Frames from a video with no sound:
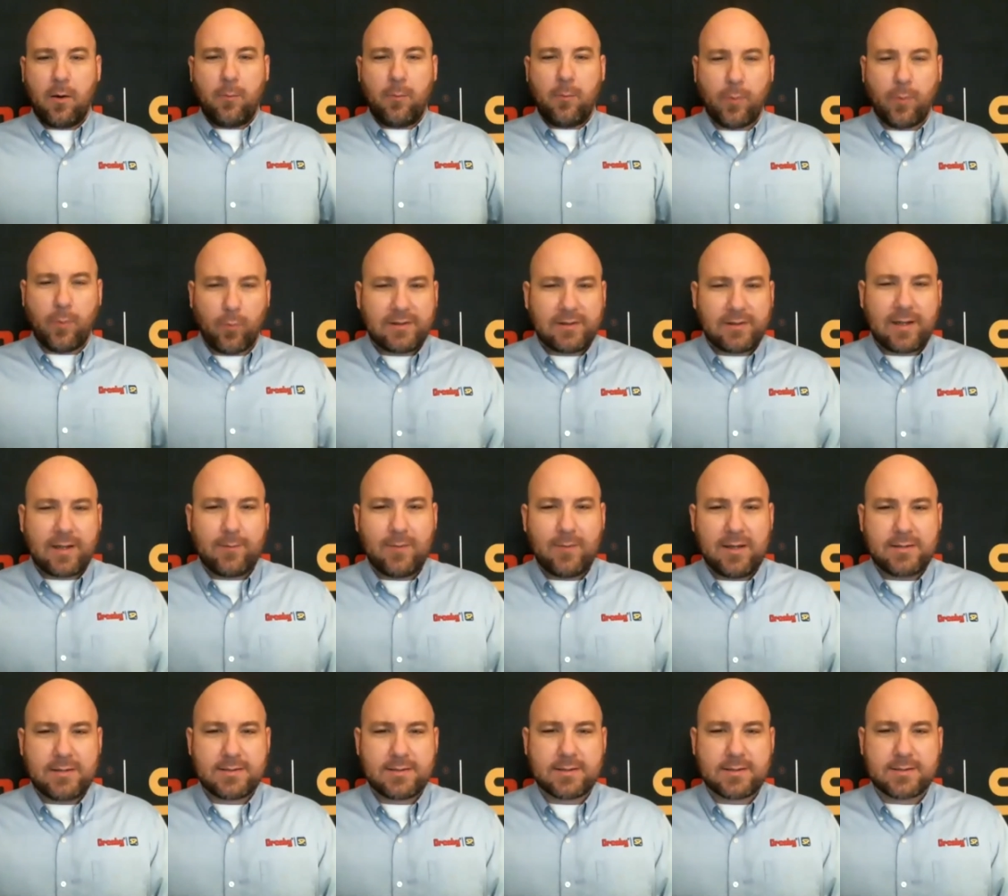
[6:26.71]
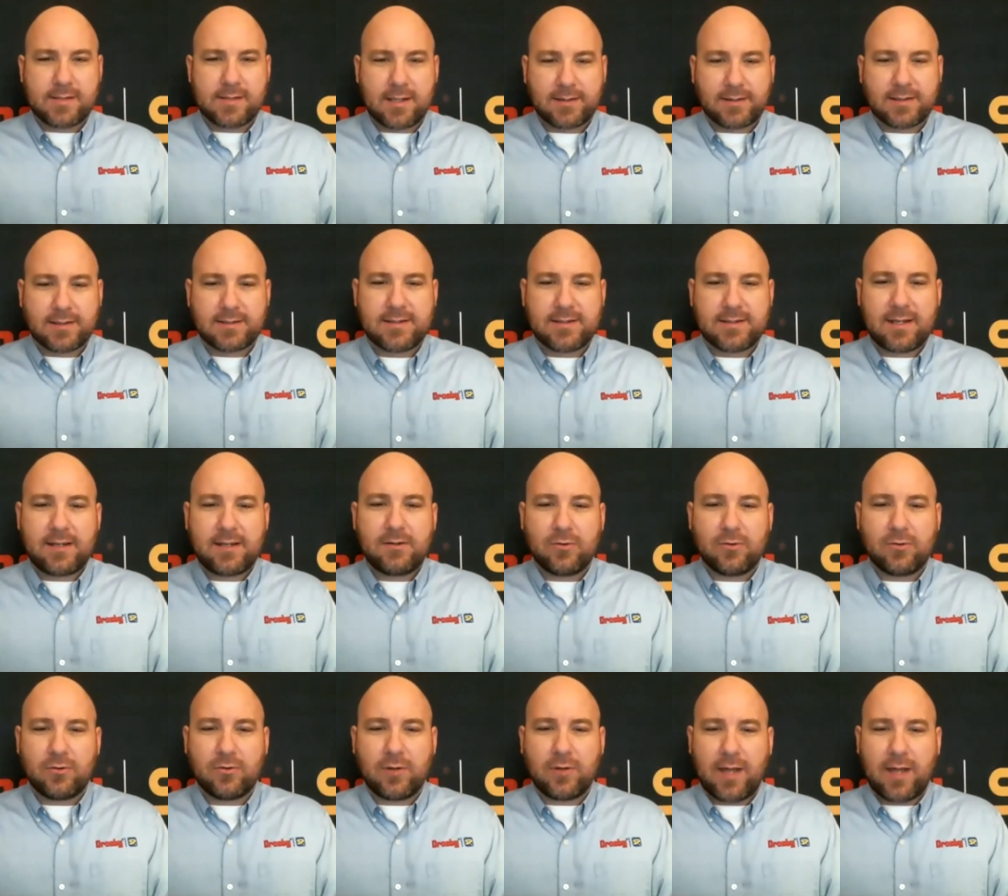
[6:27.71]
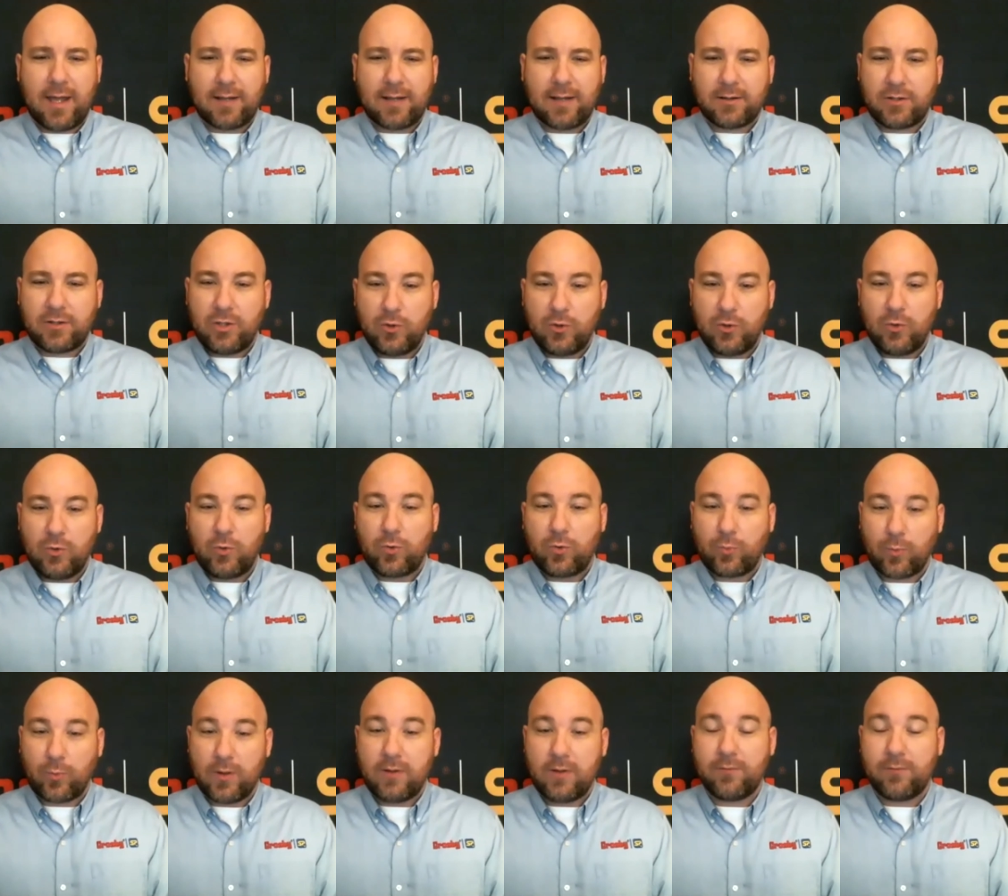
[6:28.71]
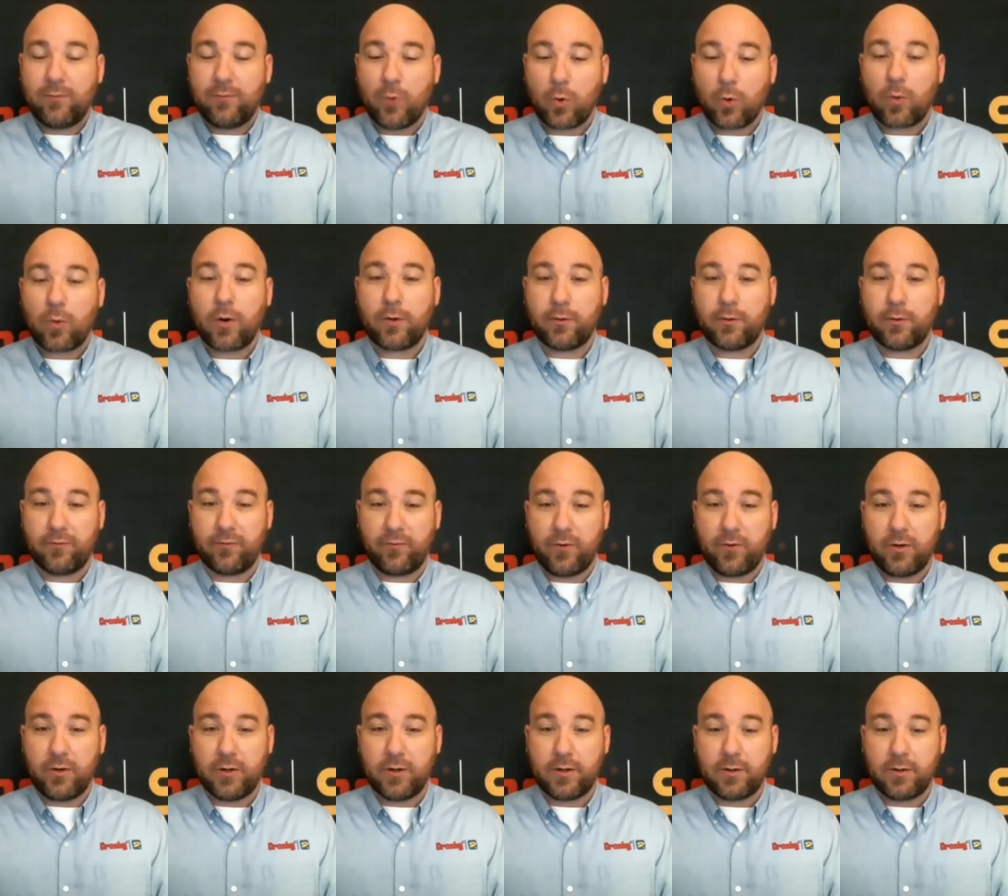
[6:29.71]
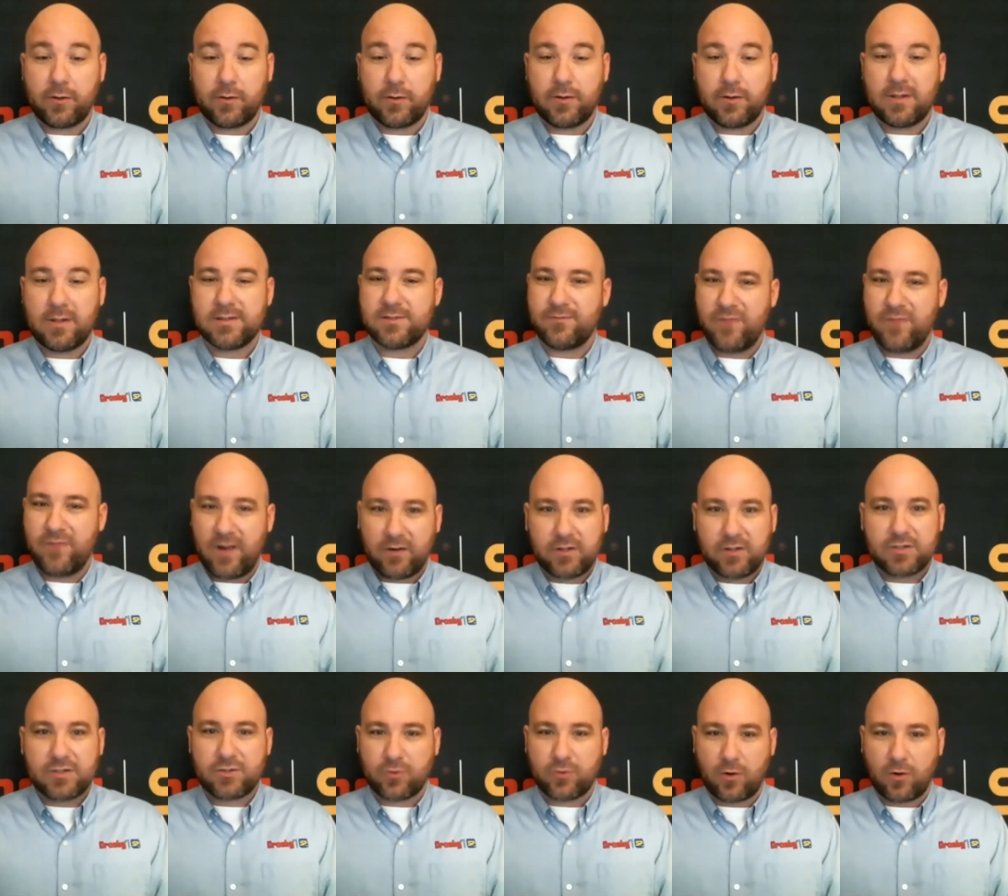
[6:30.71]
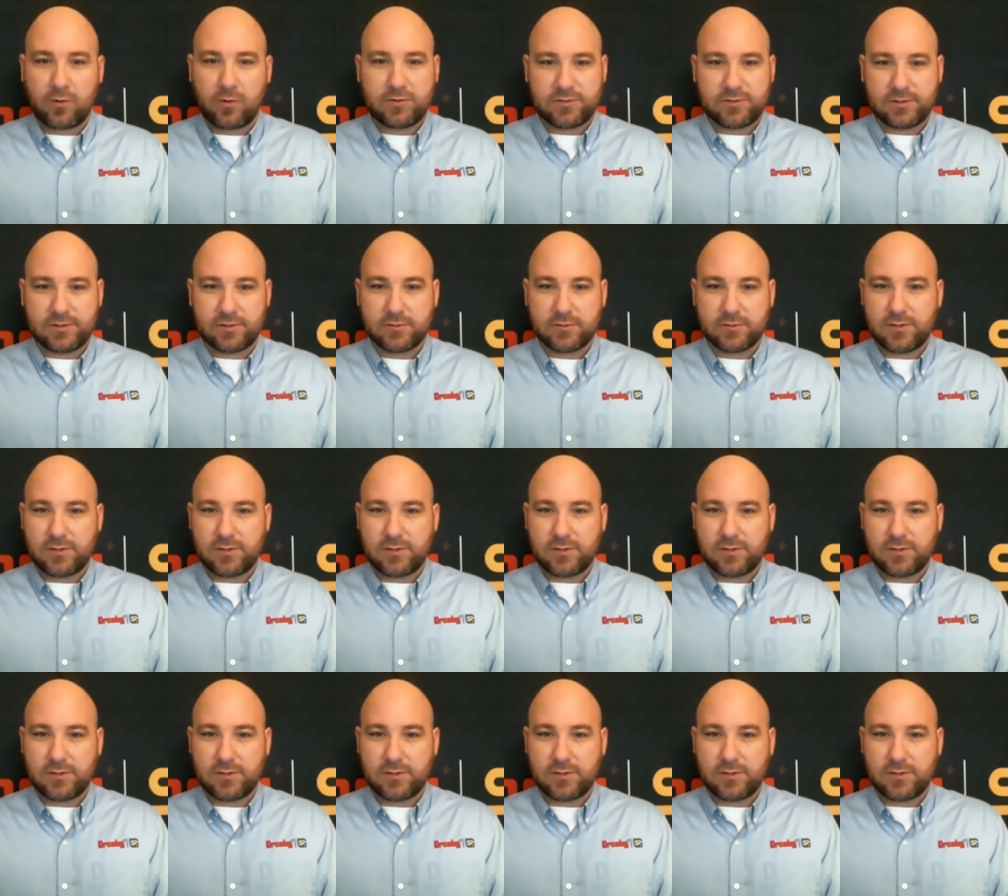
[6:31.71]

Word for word: But what that means is that the signal at two, three, 400 foot is very strong still.